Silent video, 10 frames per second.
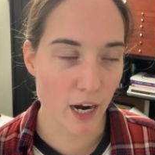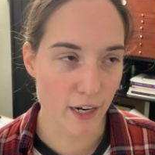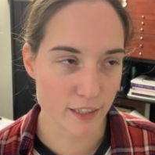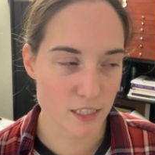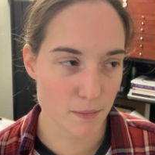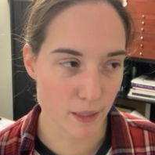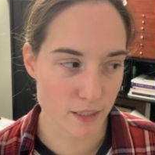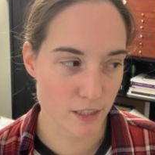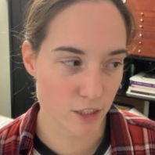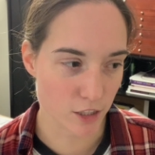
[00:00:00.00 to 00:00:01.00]
I
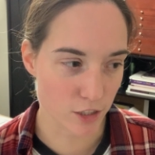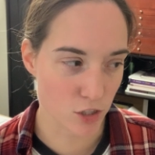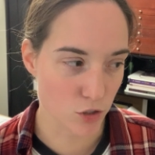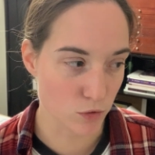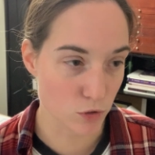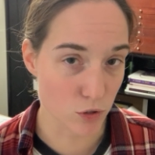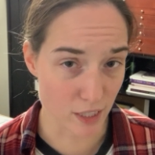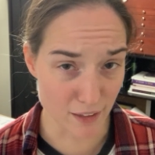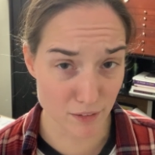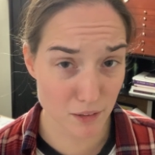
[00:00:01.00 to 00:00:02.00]
expected her to
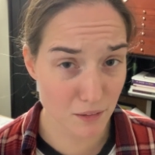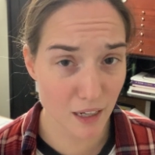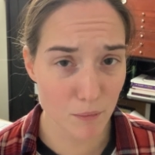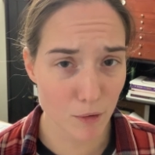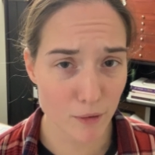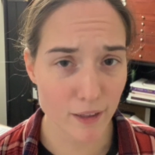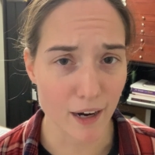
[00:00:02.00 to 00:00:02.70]
travel a lot more.